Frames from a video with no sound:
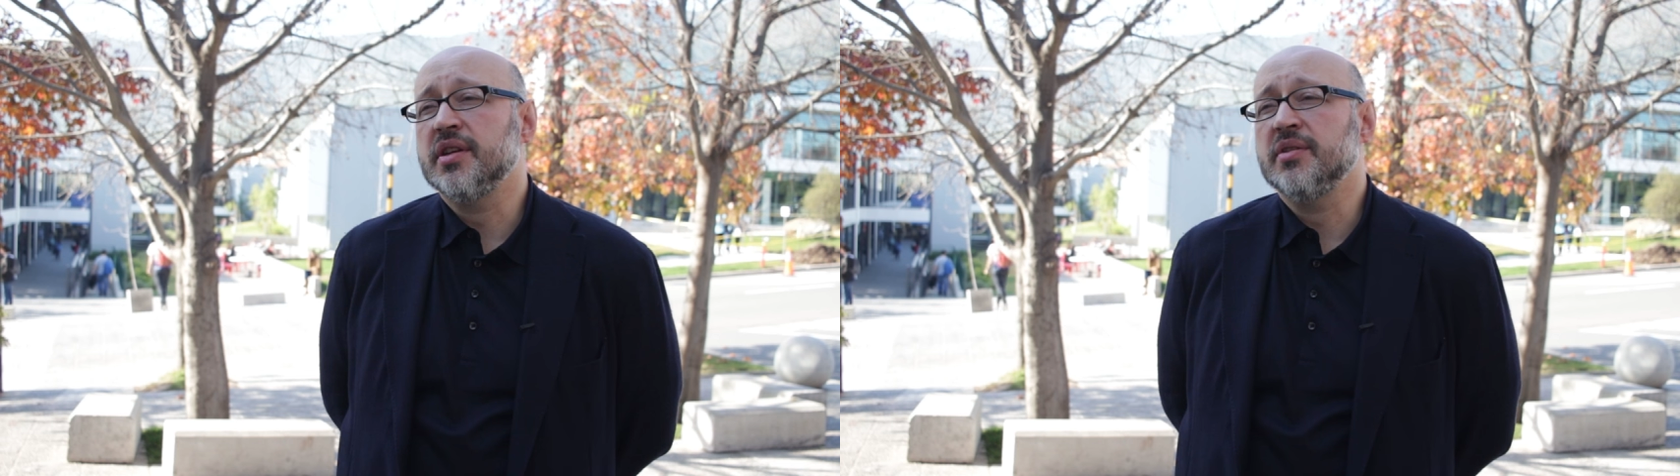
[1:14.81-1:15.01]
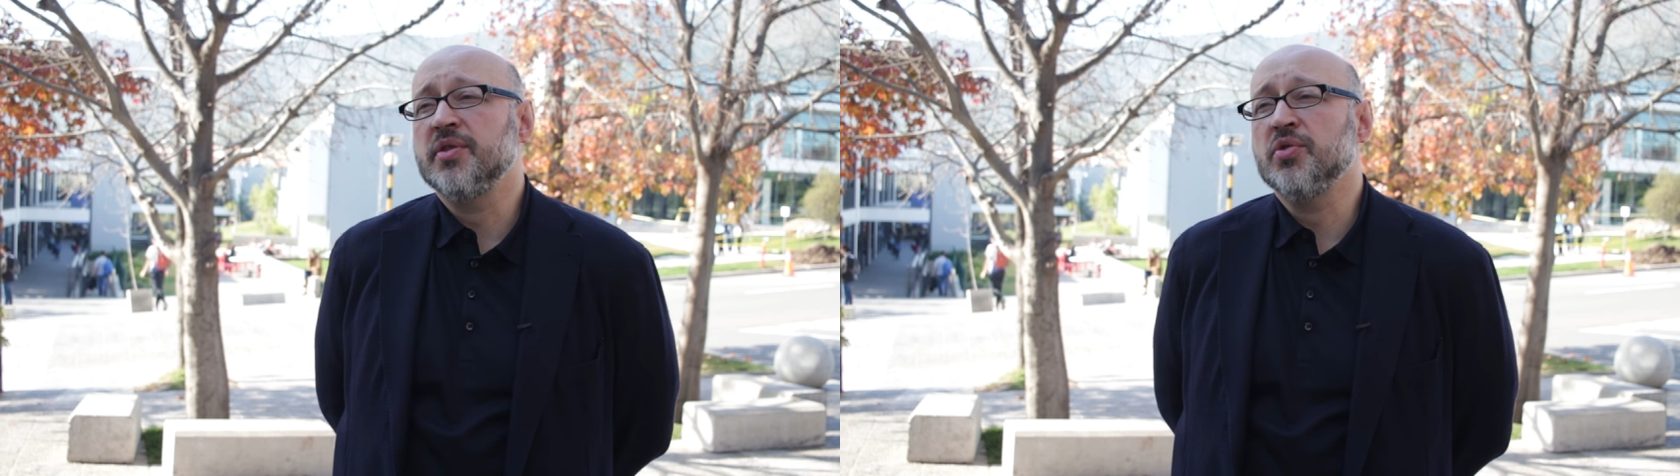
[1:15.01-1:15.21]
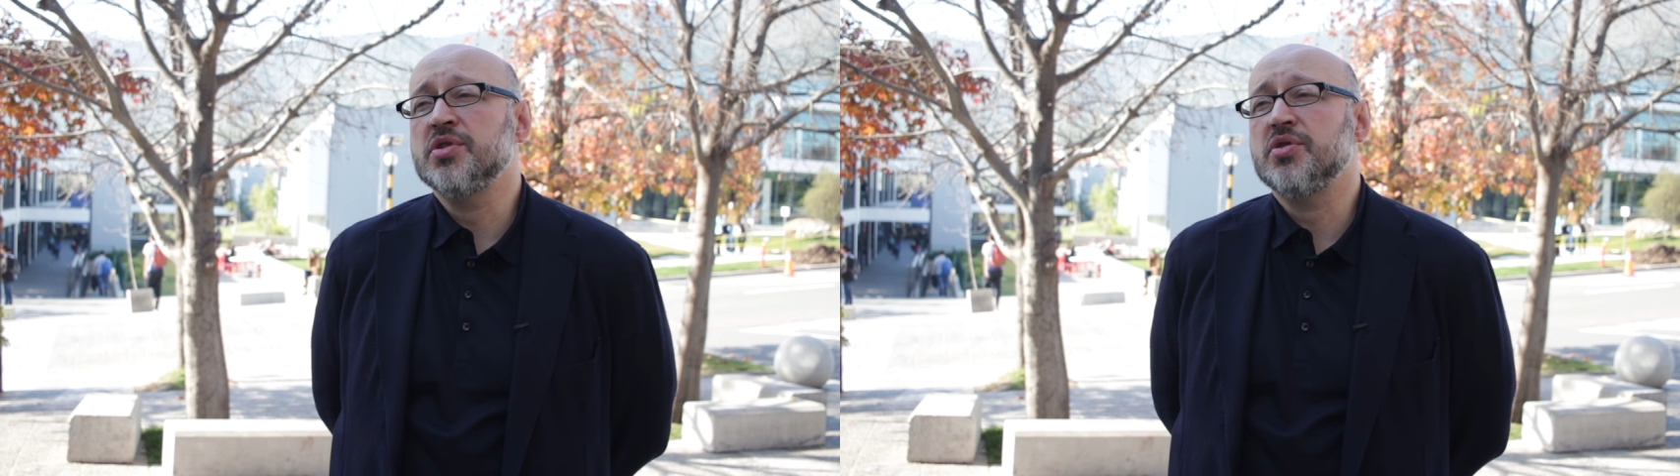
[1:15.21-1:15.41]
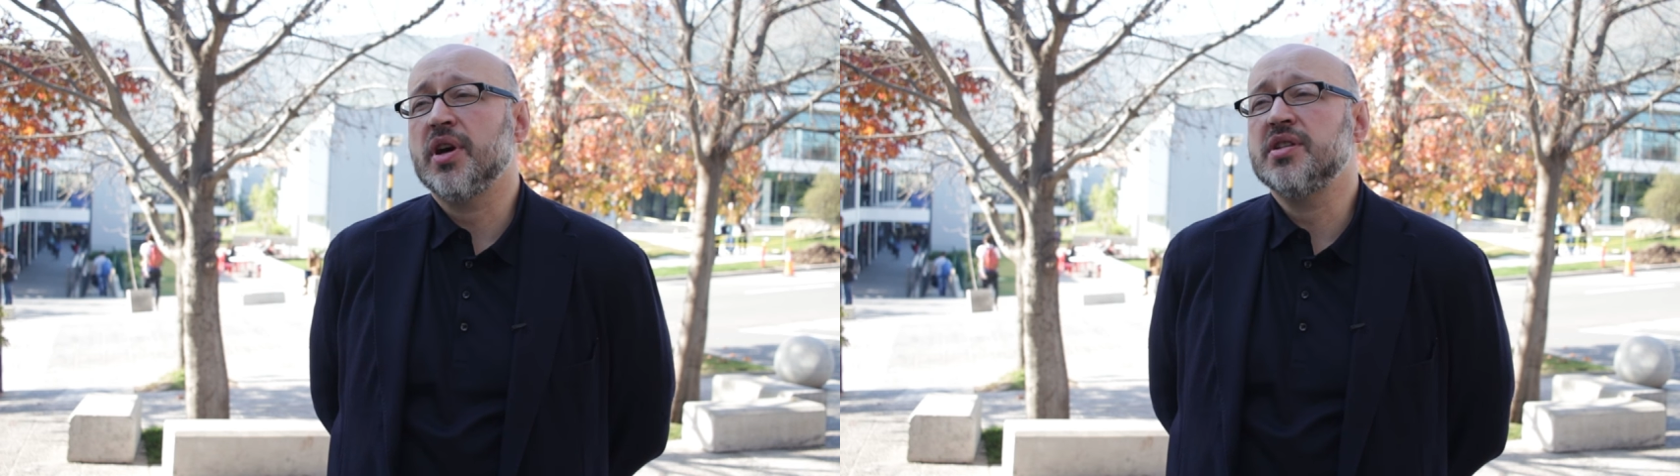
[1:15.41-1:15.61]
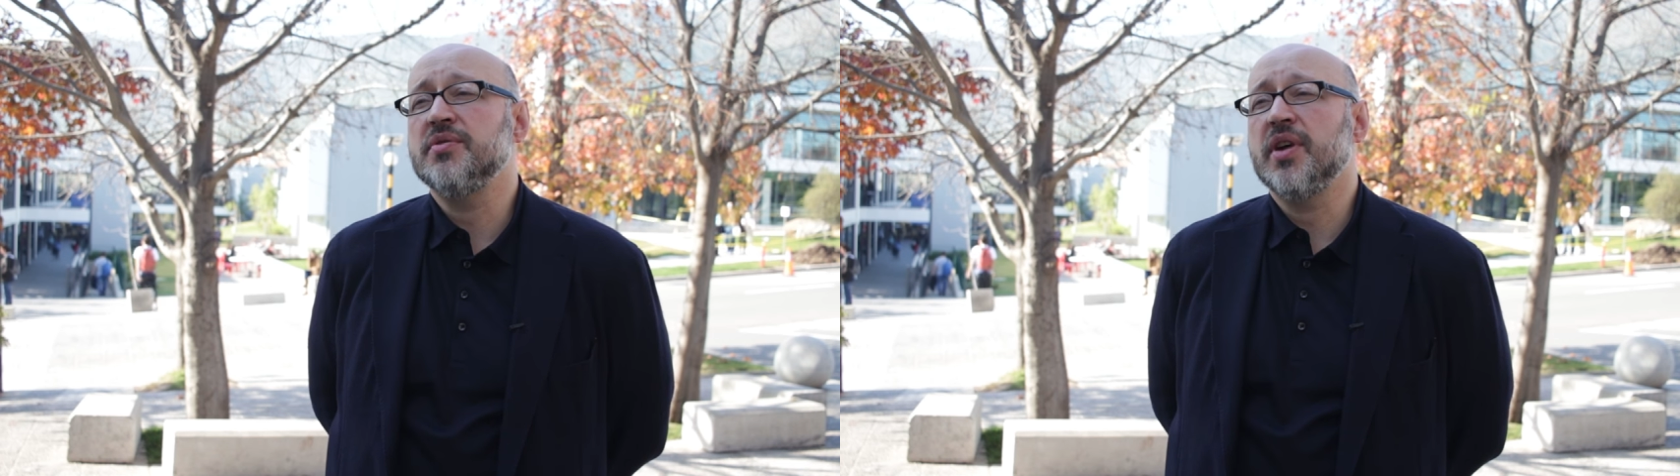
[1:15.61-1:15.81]
and we want to
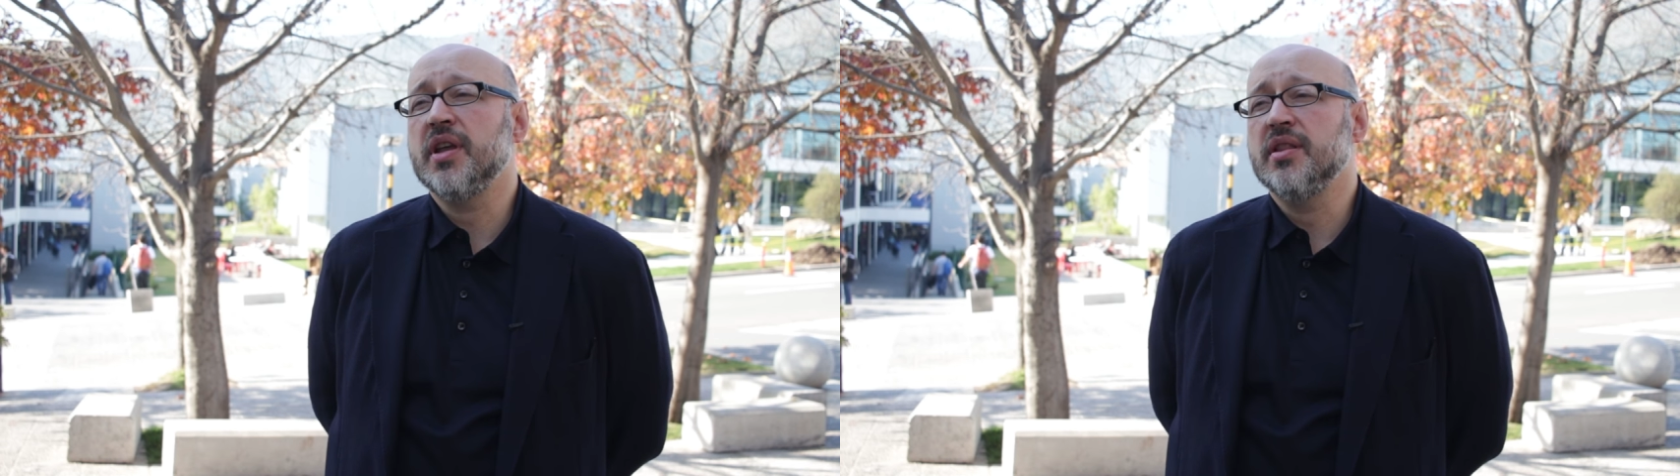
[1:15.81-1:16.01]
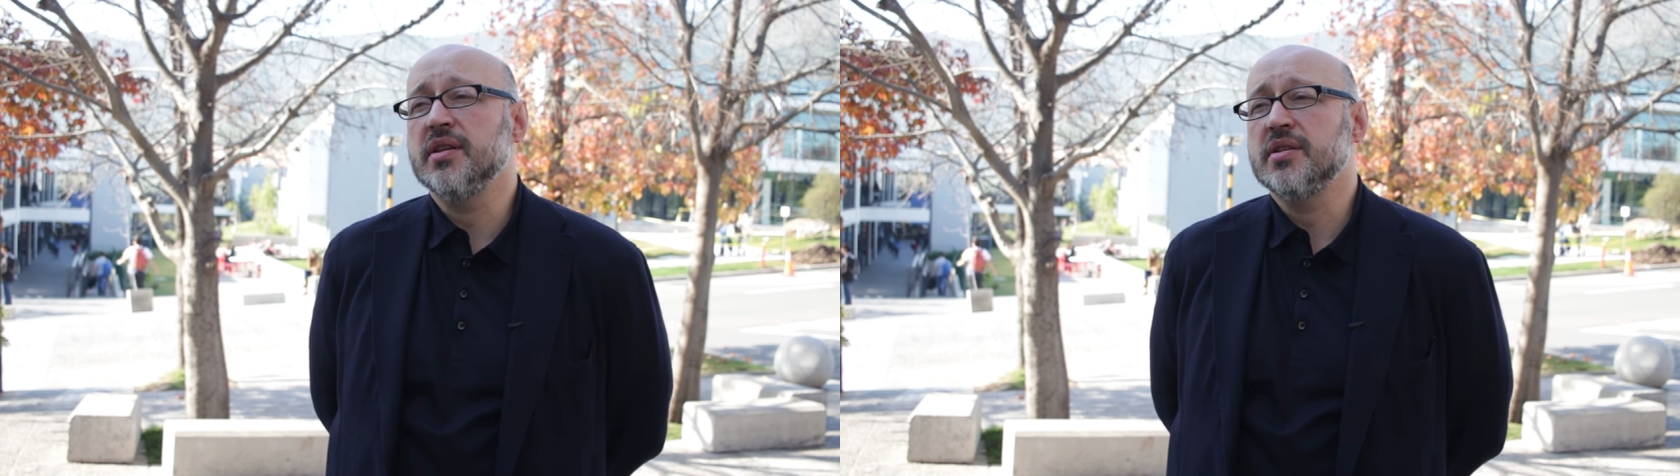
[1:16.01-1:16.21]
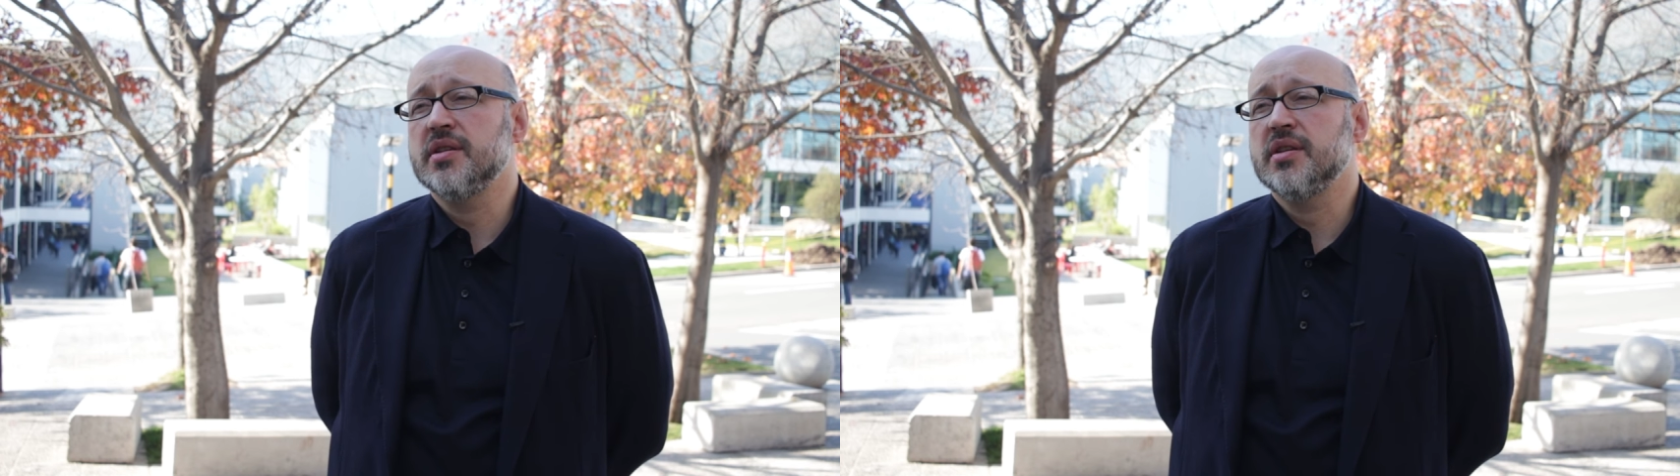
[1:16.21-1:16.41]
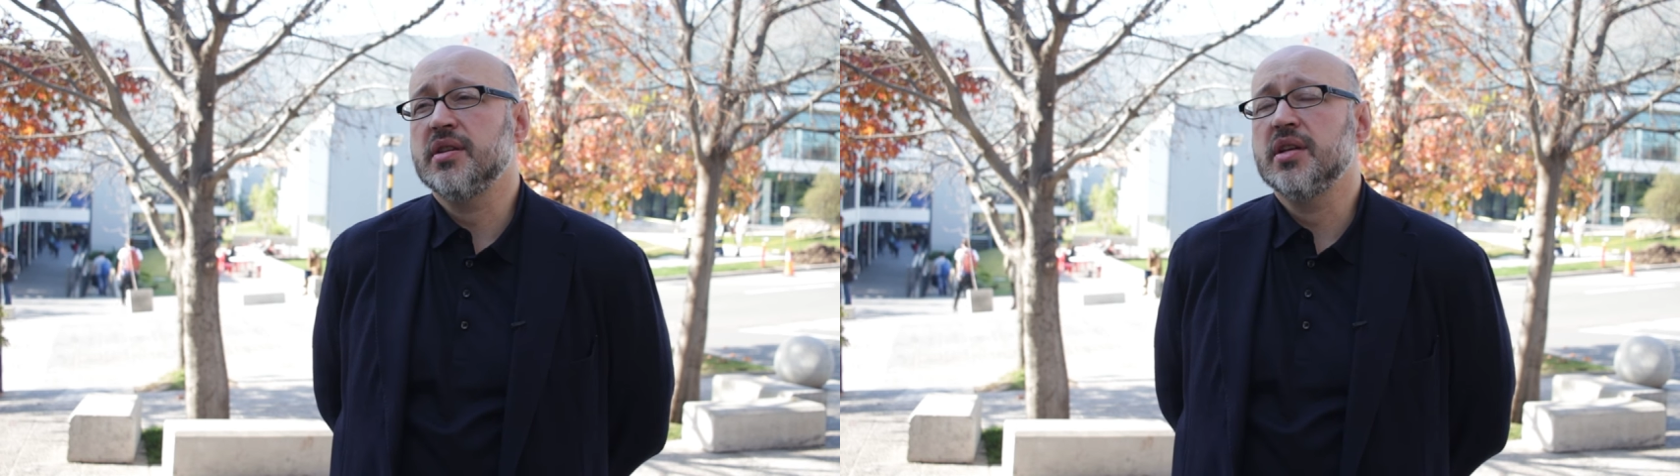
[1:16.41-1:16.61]
activate this.